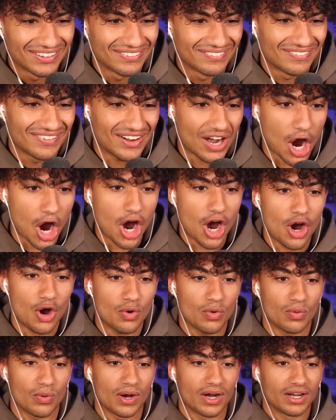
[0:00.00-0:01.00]
What?
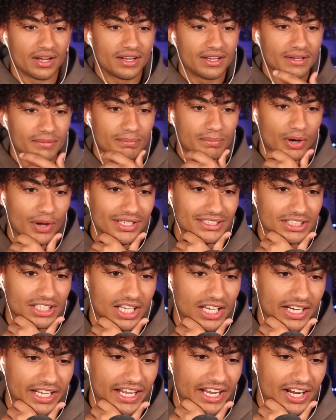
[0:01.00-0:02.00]
Oh! Bro has a
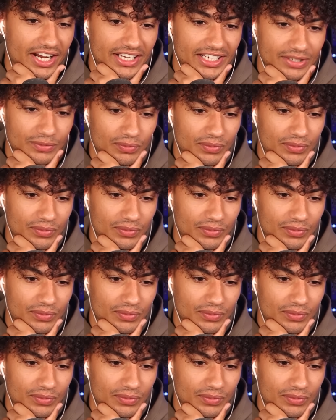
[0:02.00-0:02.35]
lot of hair. I did.